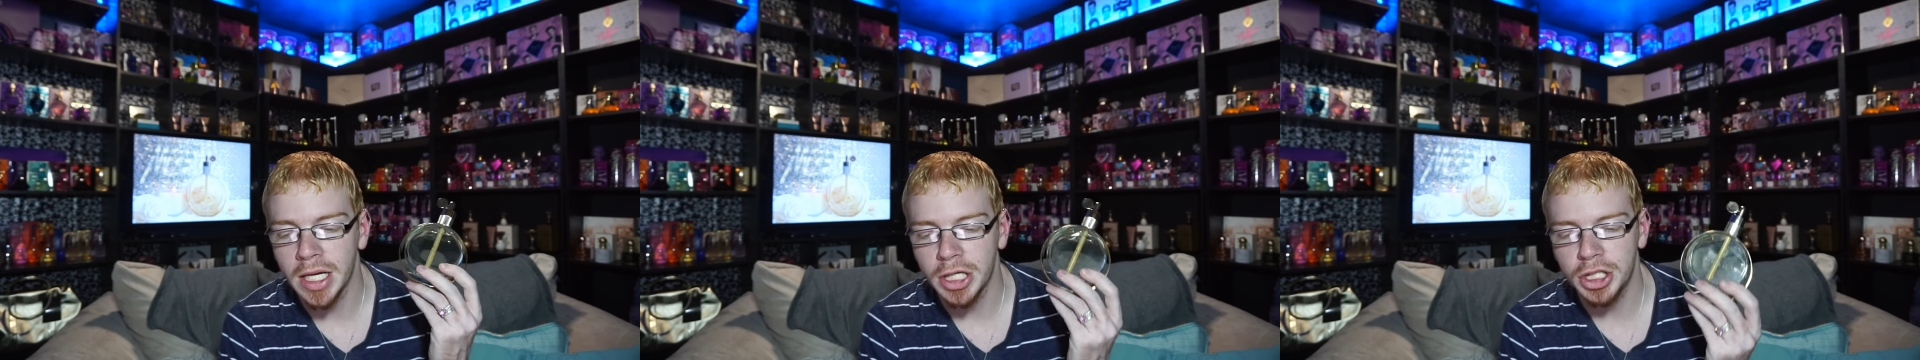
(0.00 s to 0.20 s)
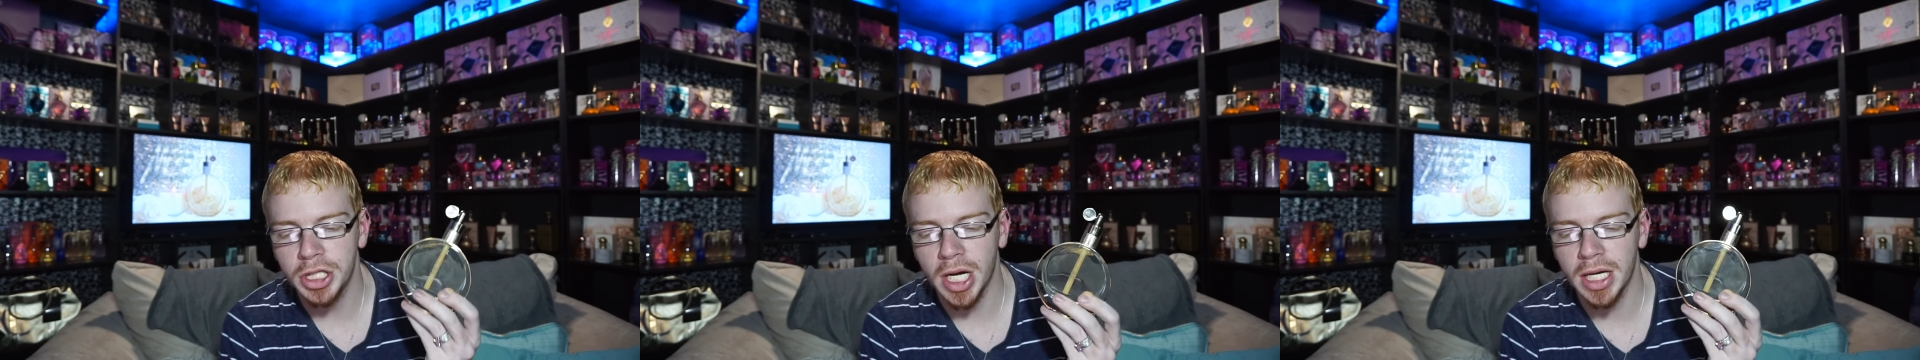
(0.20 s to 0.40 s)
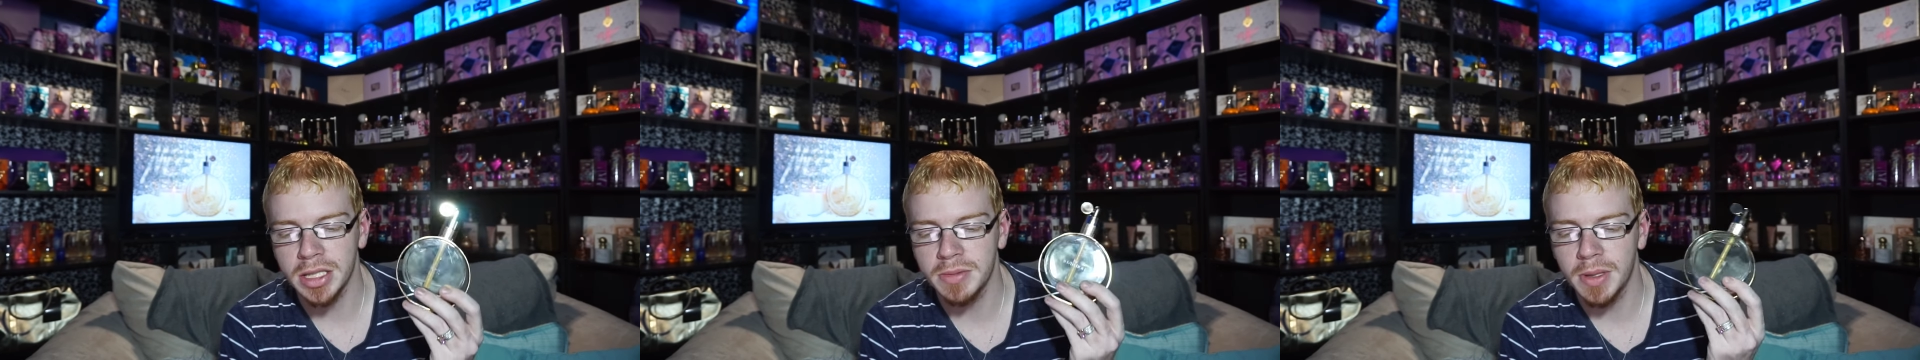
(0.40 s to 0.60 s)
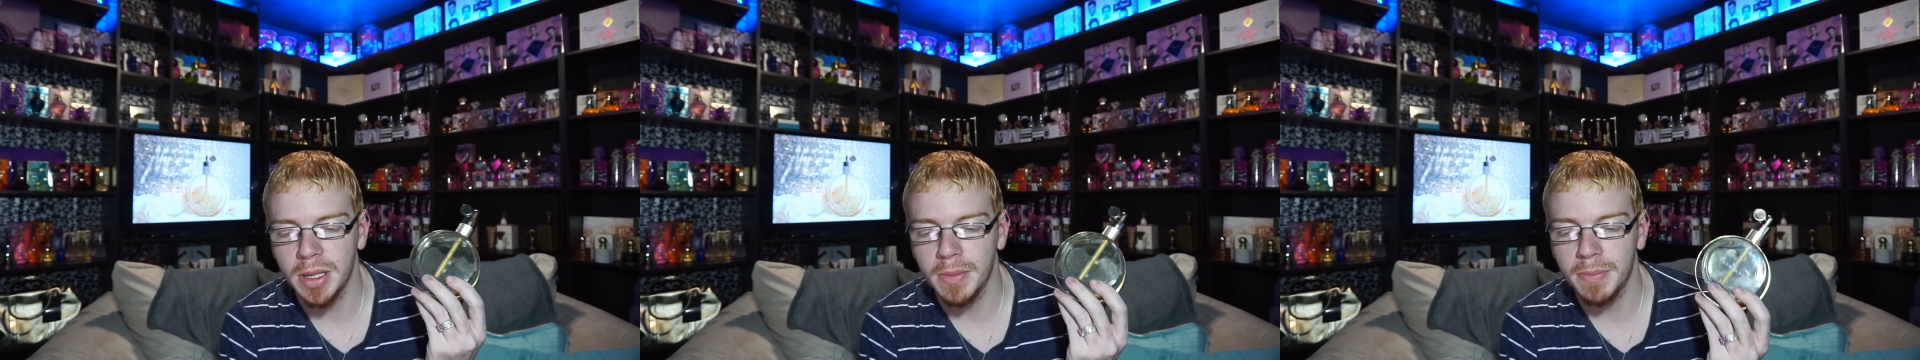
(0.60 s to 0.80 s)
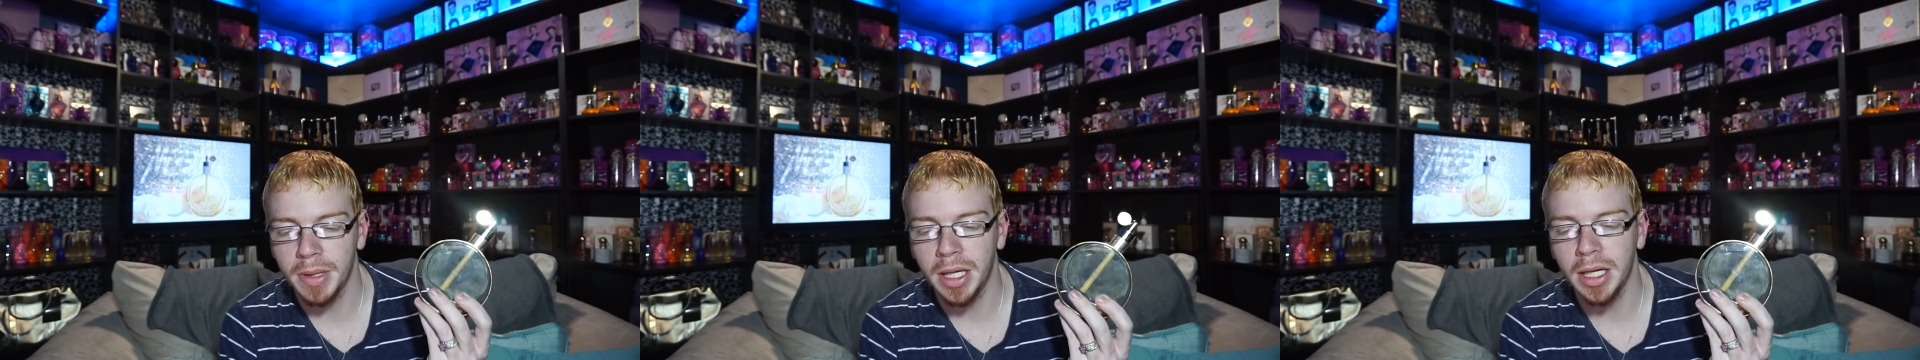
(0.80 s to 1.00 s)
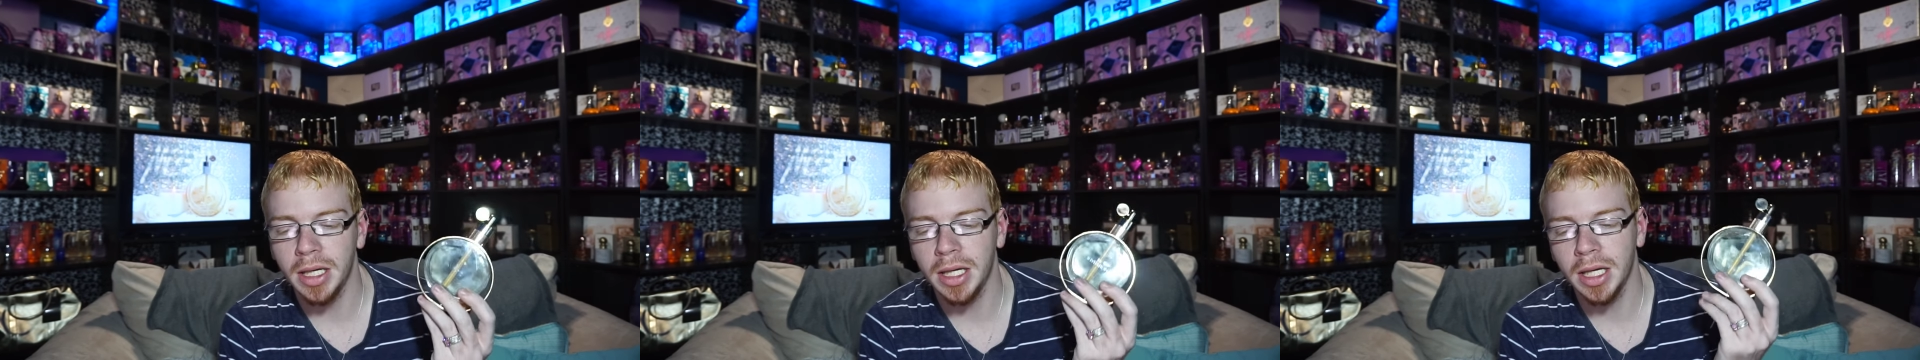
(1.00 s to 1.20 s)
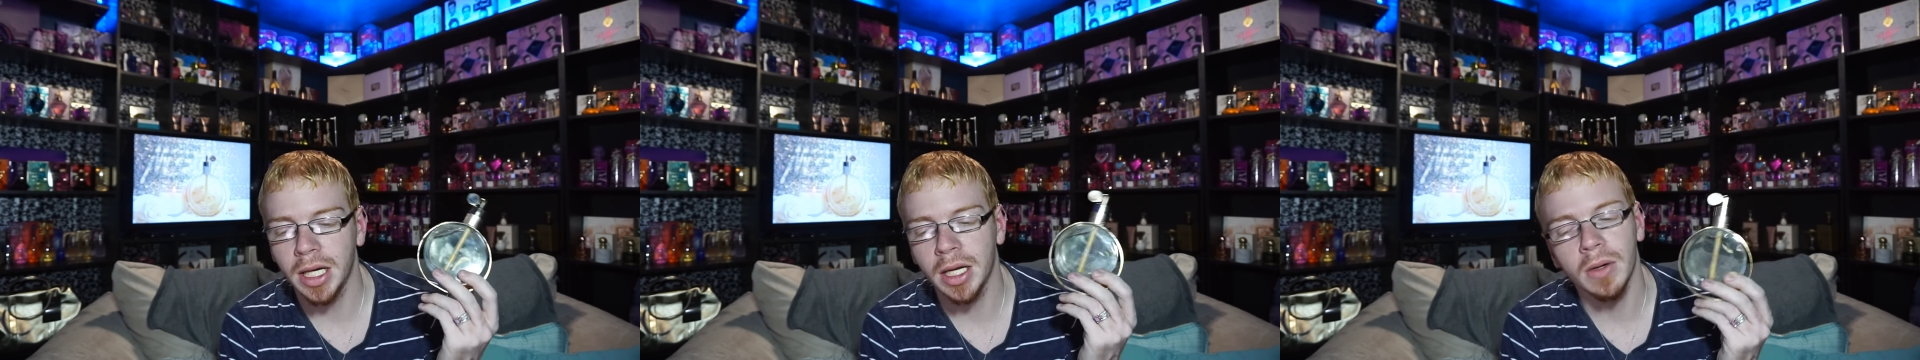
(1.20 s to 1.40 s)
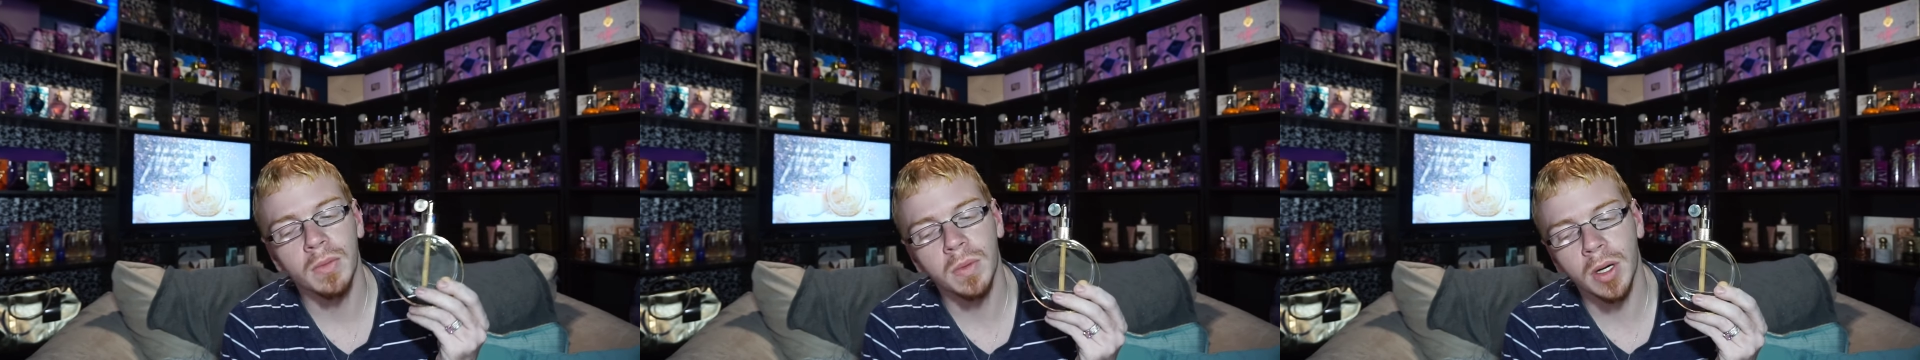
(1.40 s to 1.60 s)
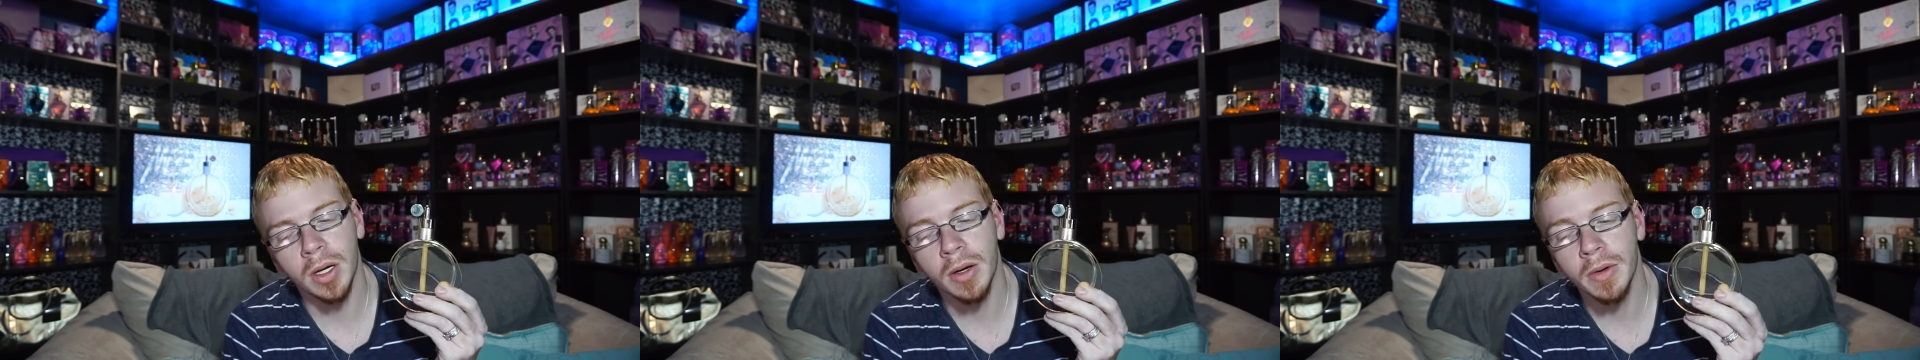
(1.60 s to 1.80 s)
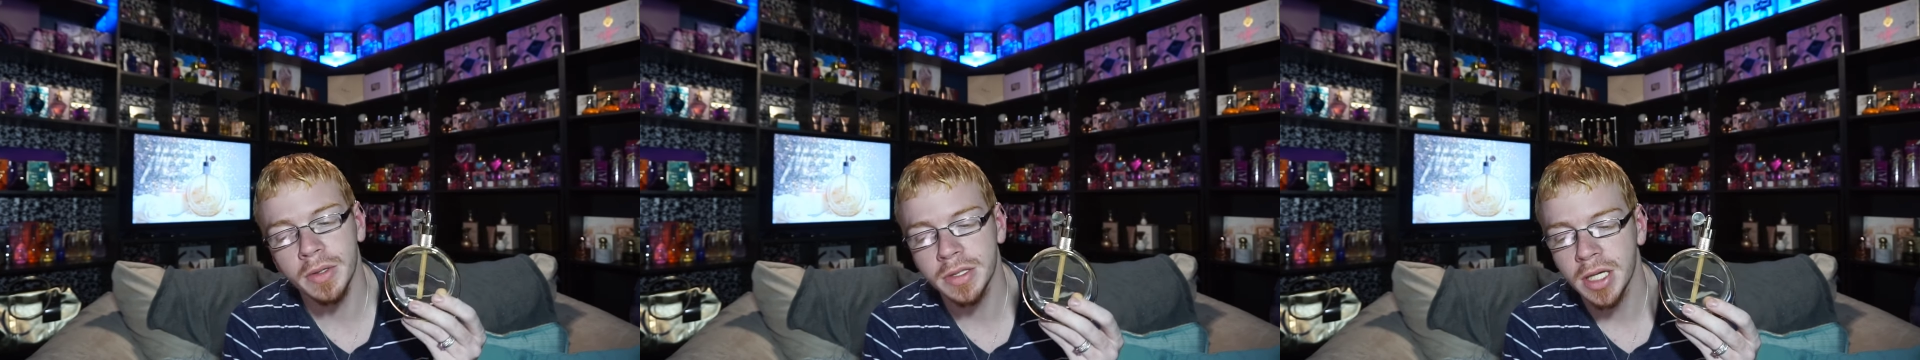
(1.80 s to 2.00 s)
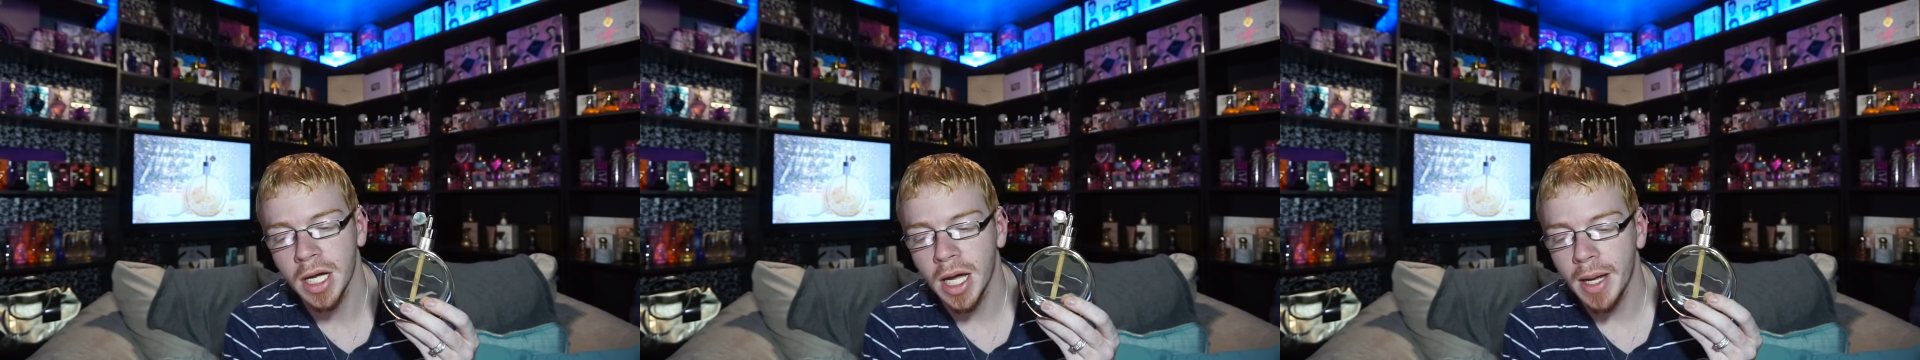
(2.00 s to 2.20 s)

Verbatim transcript: jasmine, peony, and rose.